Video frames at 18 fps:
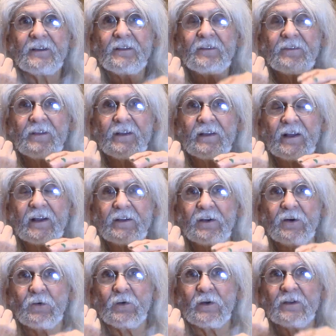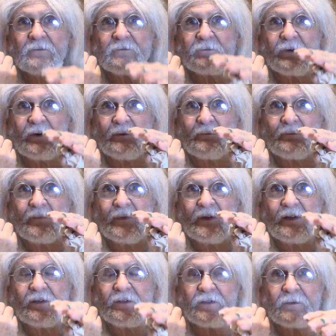Then I go in from
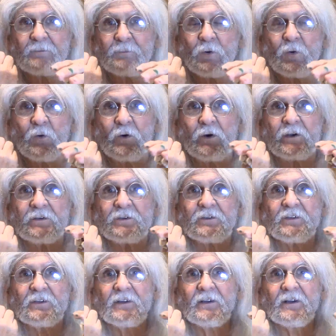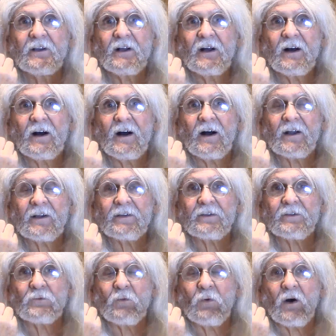the porch, I
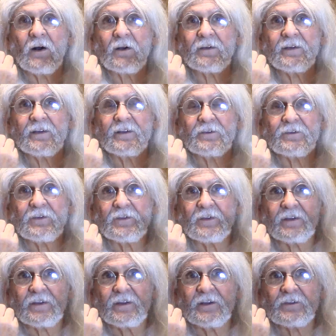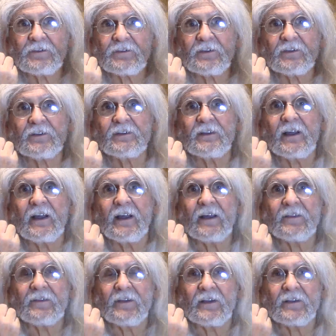can walk into the kitchen
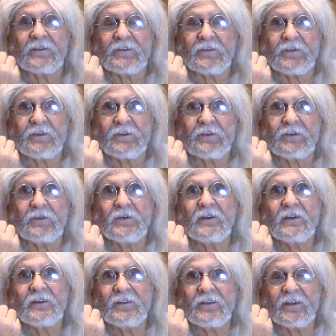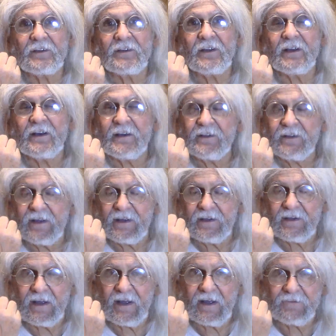and then to the den
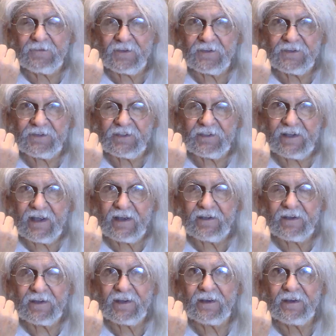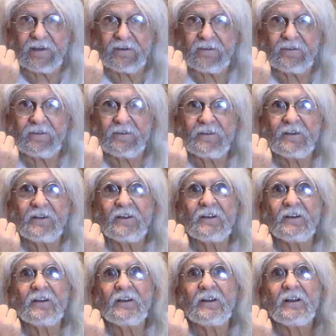and I have to sit down again.
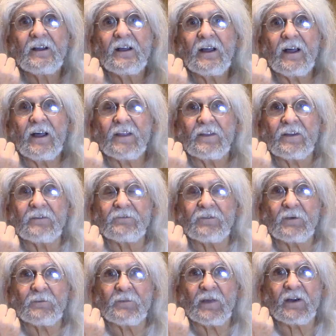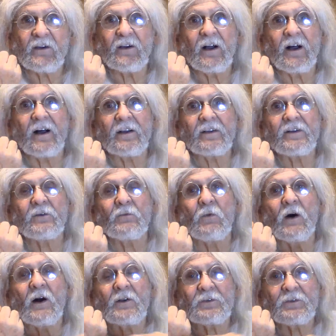And then from there I can
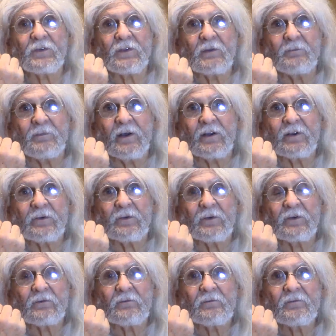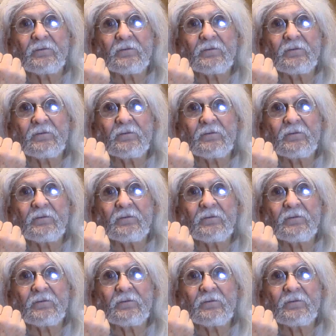walk to the bedroom